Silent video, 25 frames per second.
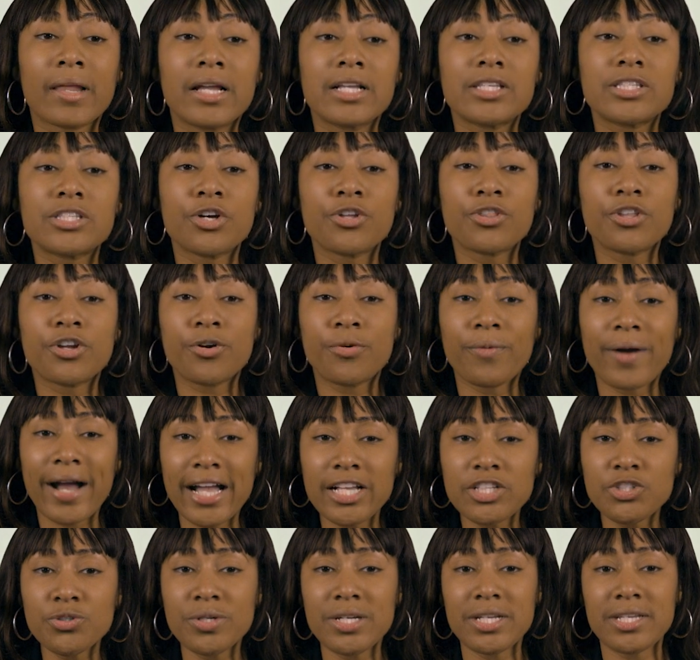So the
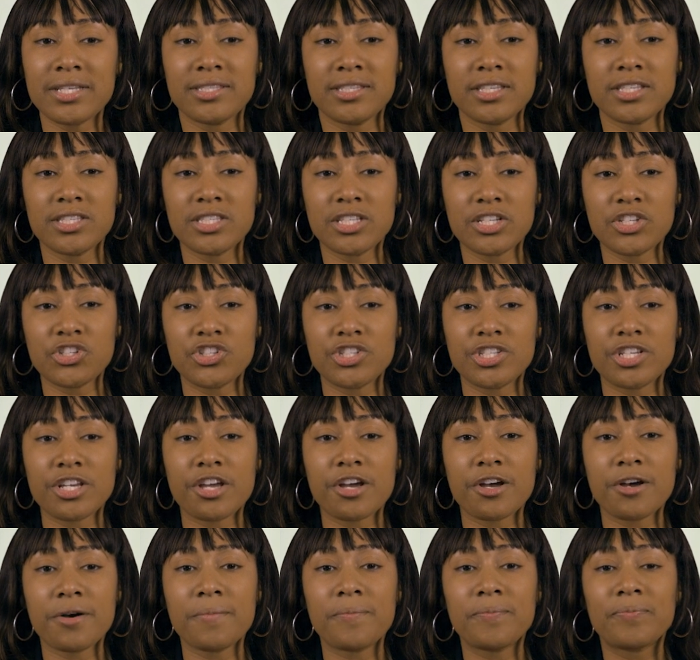graduate
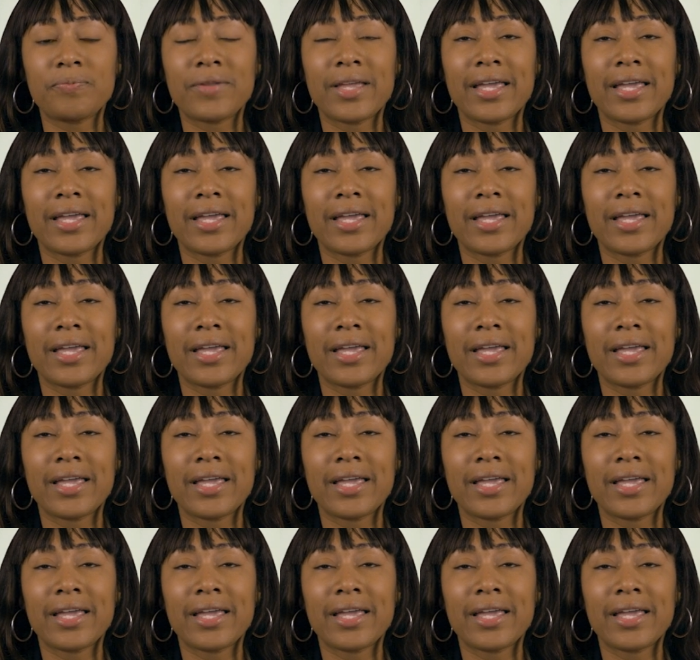assistantship